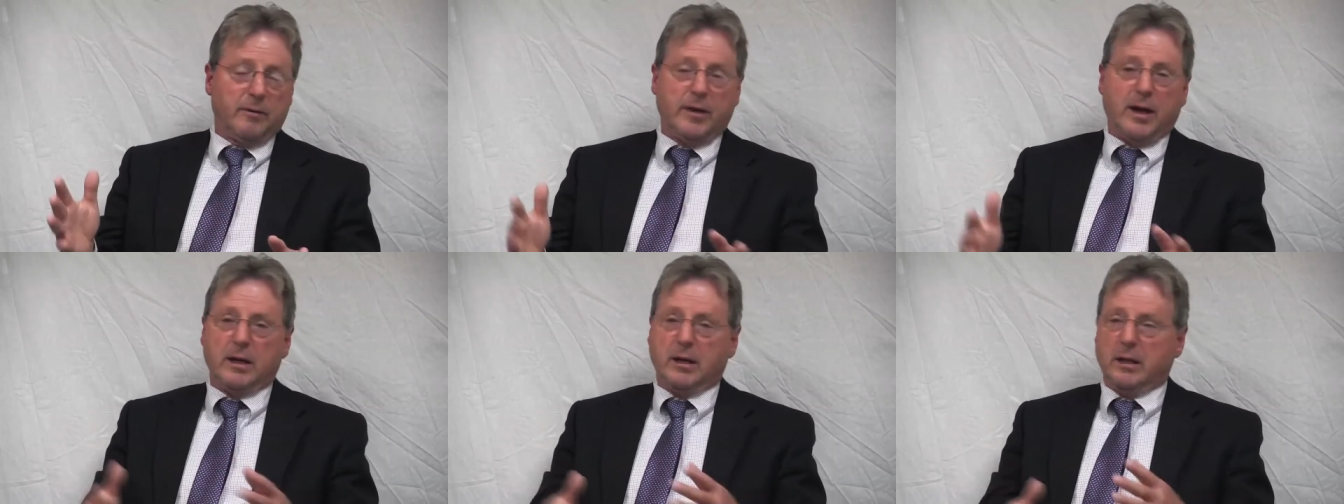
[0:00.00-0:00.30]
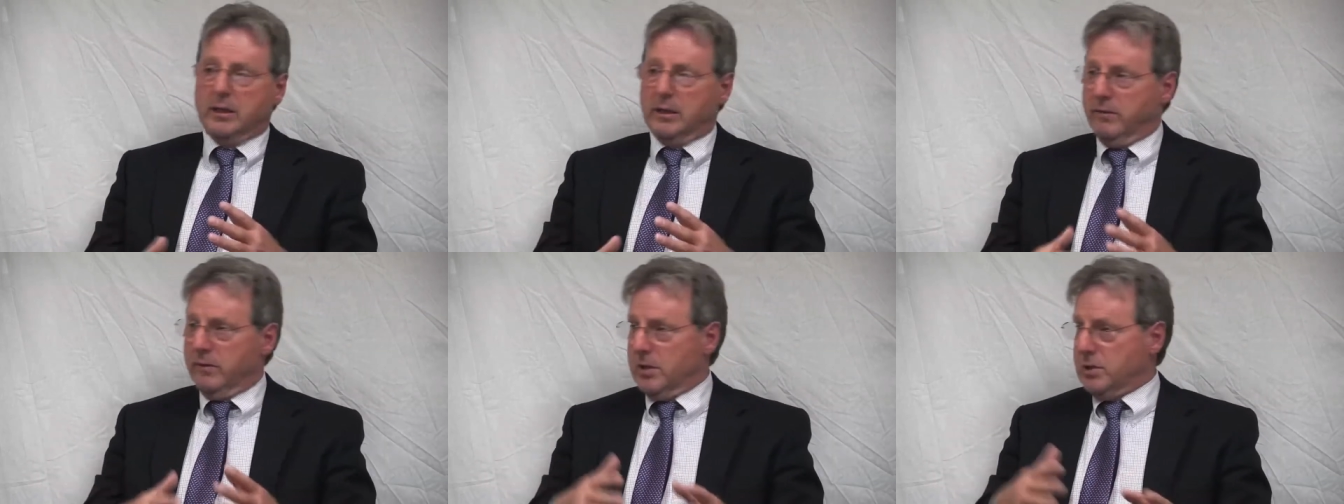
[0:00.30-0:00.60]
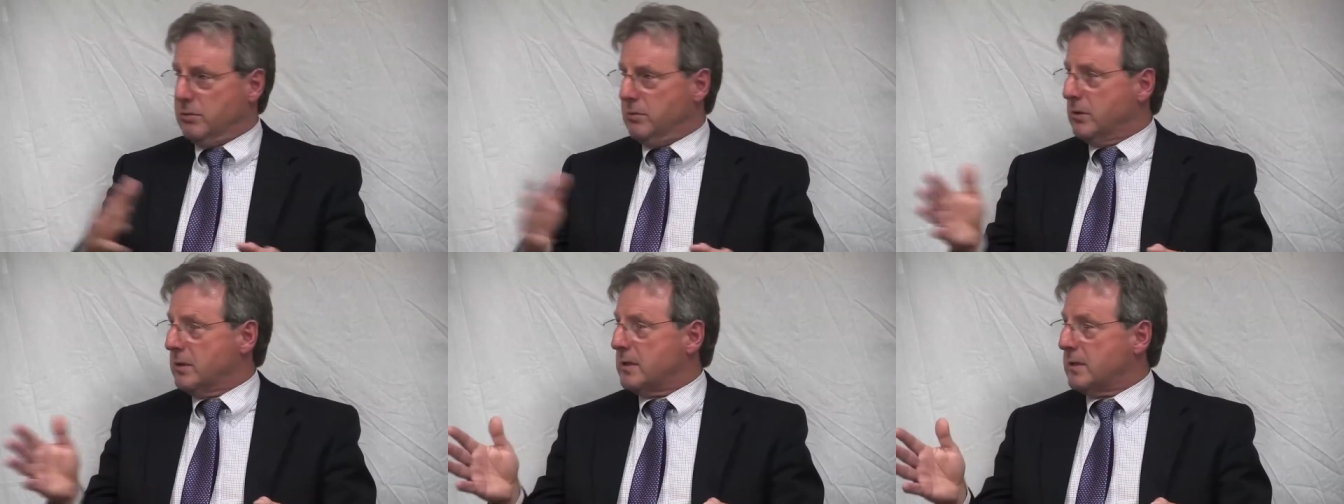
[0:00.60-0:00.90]
if that
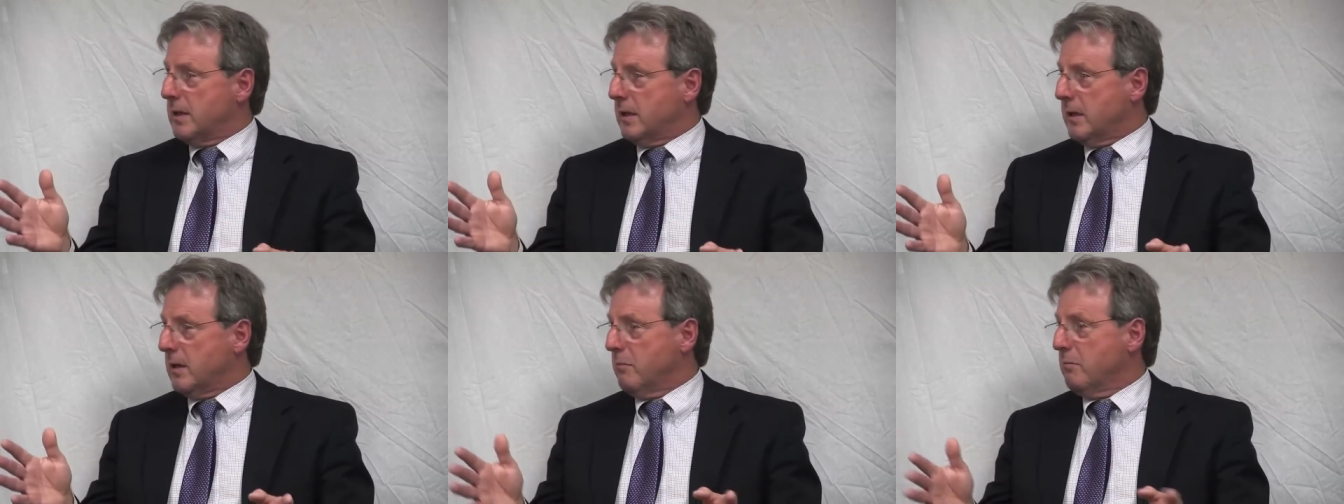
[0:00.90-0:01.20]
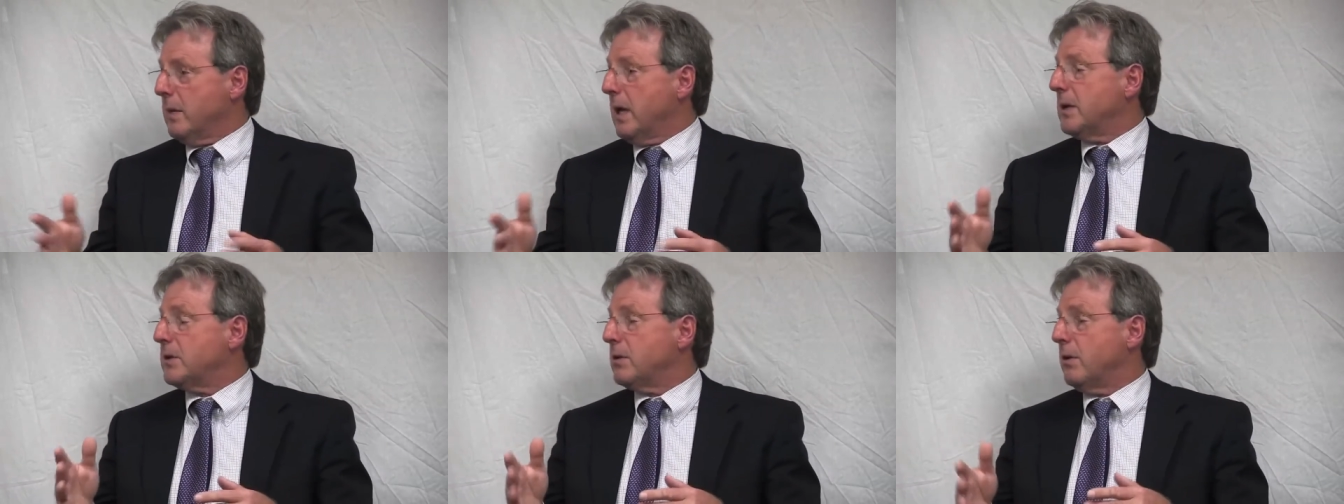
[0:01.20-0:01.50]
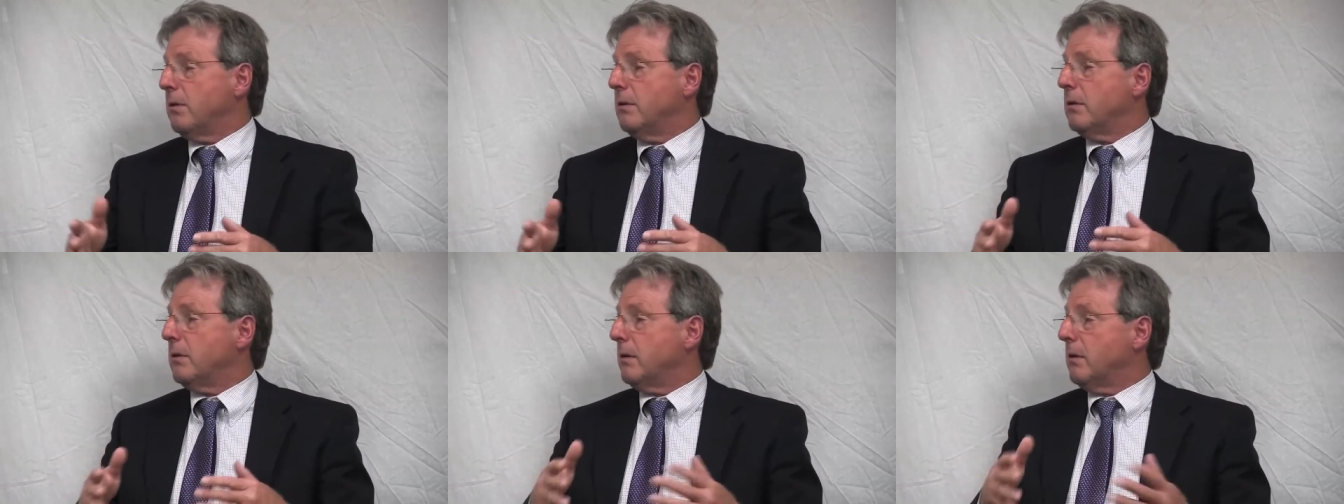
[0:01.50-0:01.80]
individual is seeking
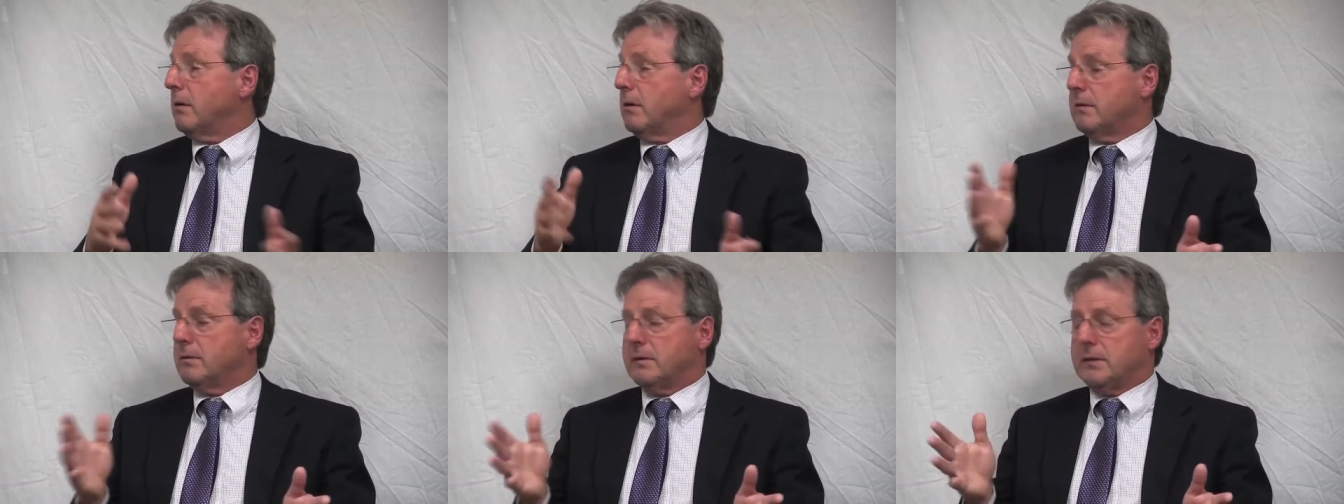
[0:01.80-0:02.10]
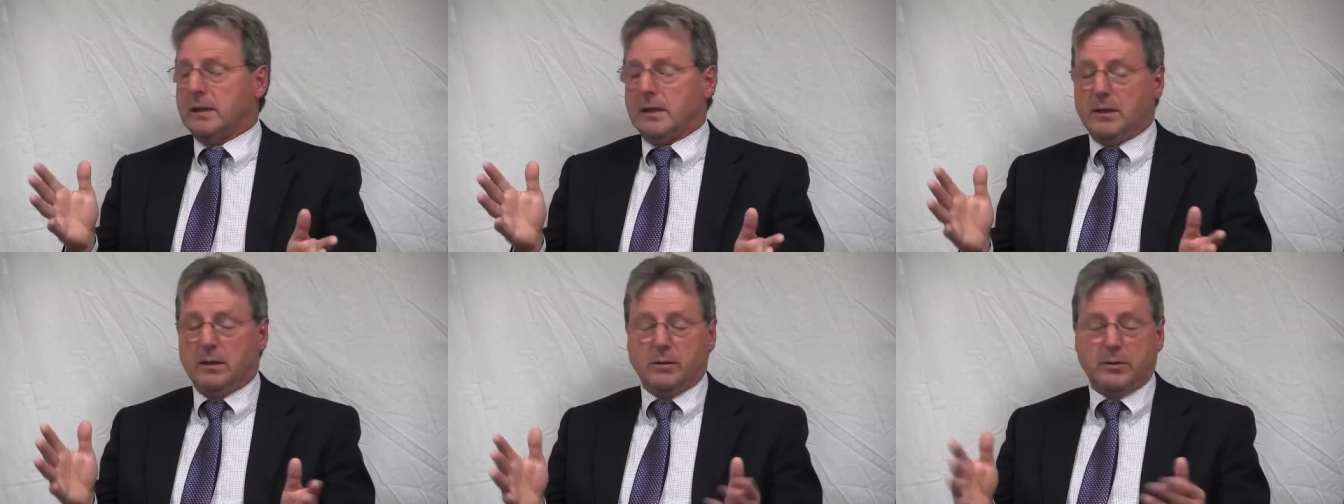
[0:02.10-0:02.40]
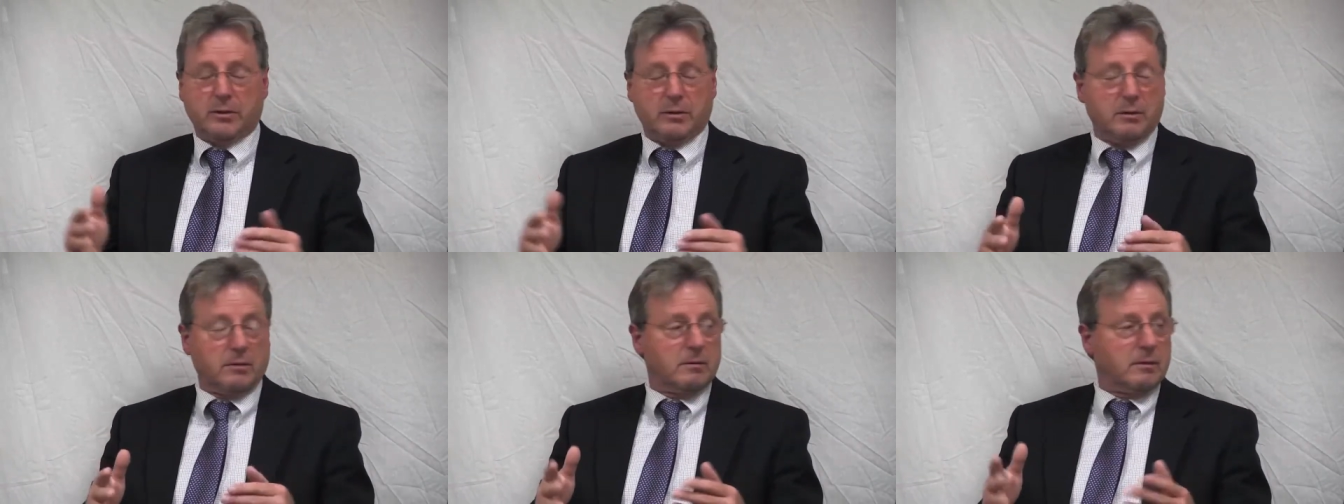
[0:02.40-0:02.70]
mental or
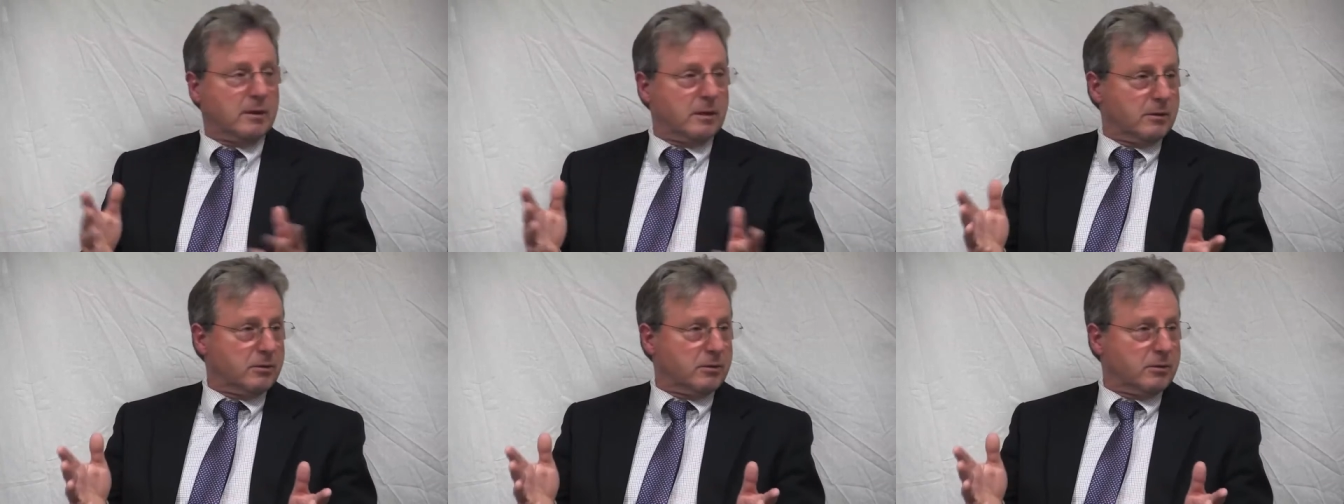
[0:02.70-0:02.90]
health or